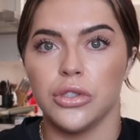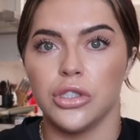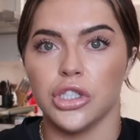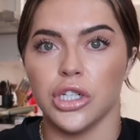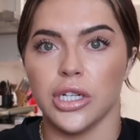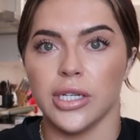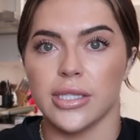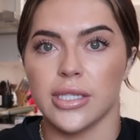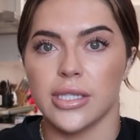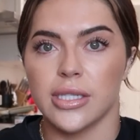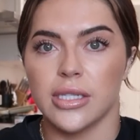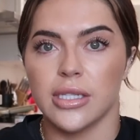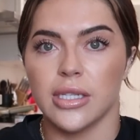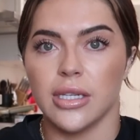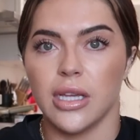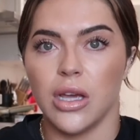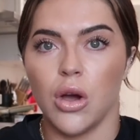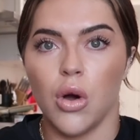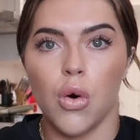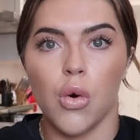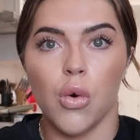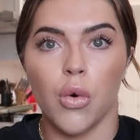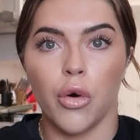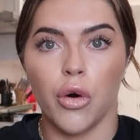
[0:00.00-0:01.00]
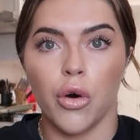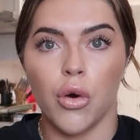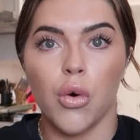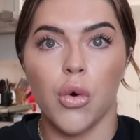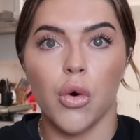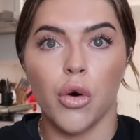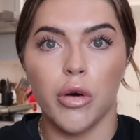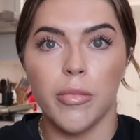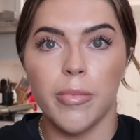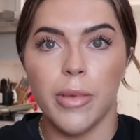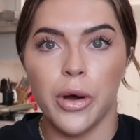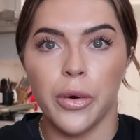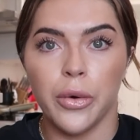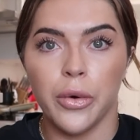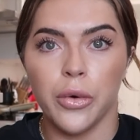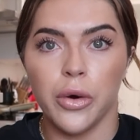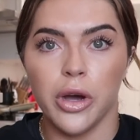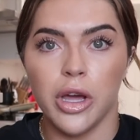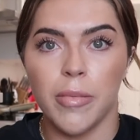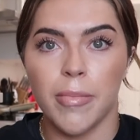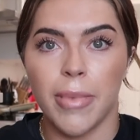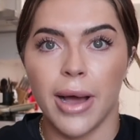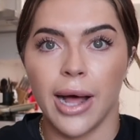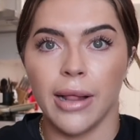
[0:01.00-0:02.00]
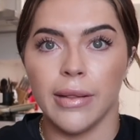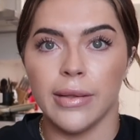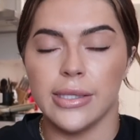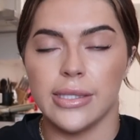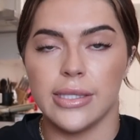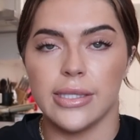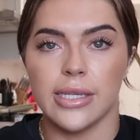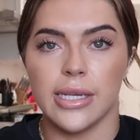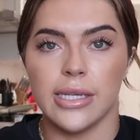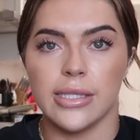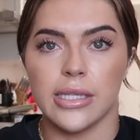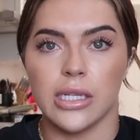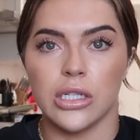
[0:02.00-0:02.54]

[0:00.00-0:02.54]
just hormonal imbalances.